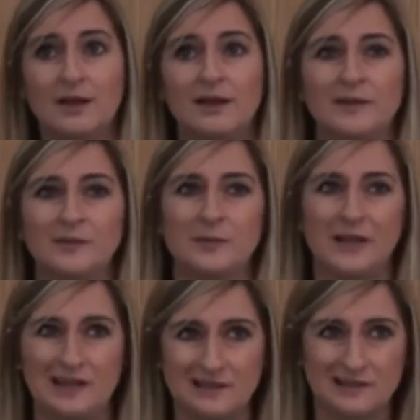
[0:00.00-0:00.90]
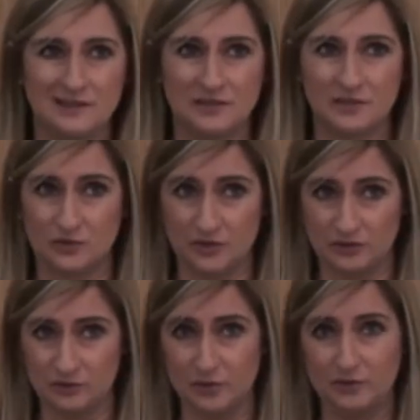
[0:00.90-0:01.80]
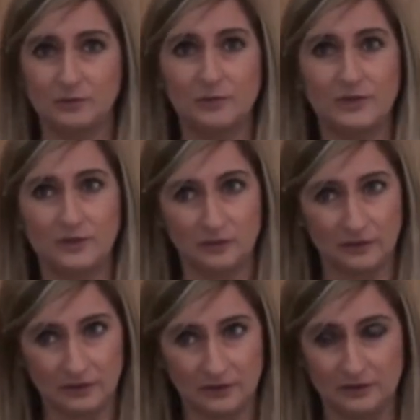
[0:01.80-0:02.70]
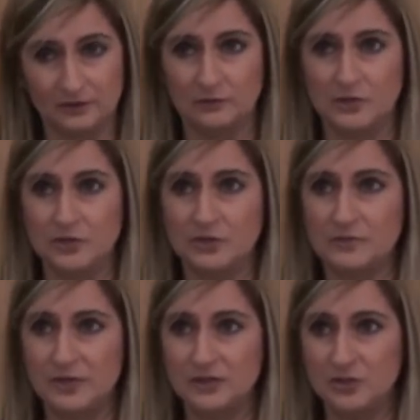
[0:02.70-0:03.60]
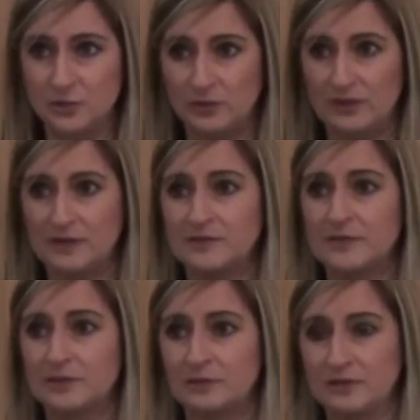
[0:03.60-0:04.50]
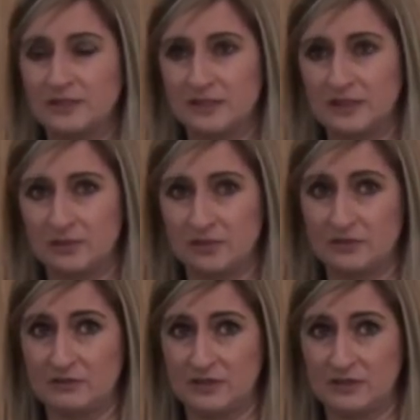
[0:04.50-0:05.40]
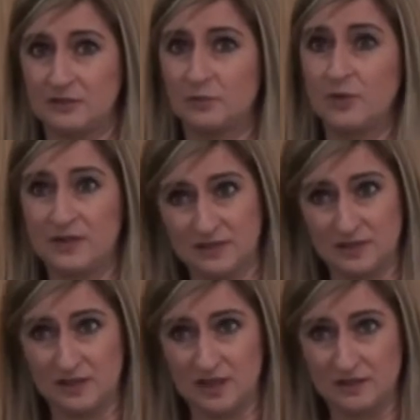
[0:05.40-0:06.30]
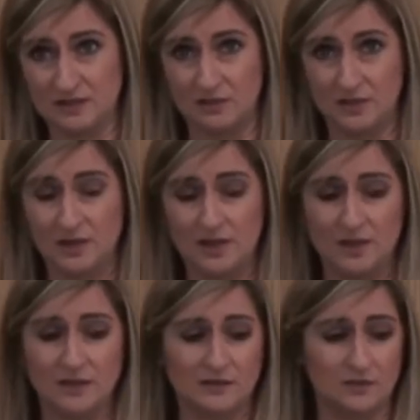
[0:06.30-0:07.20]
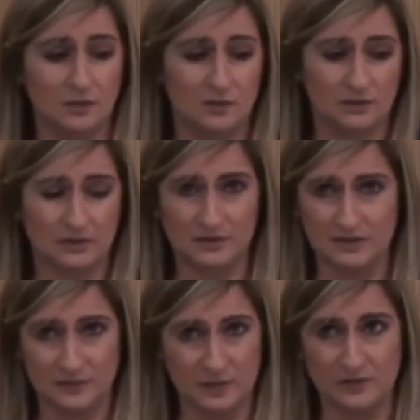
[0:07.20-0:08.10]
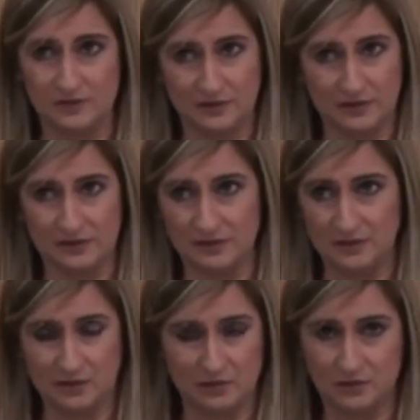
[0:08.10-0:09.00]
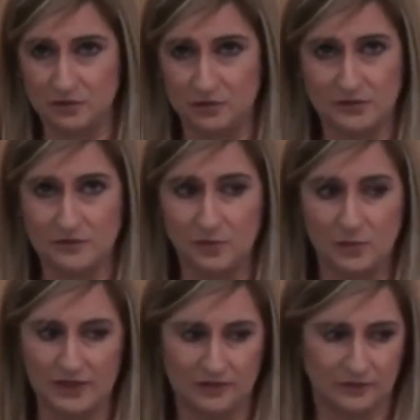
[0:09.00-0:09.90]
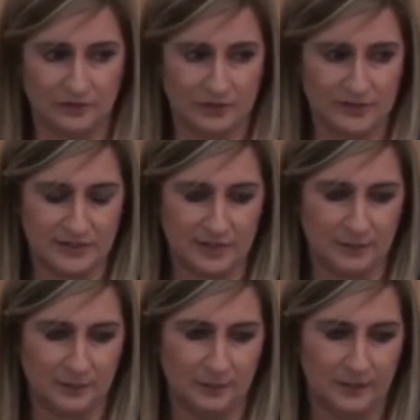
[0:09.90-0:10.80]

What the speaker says: And in males that do shift work with the reduced melatonin levels, they're at increased risk of prostate cancer. So all of these smart devices, they're just so bad for our sleep.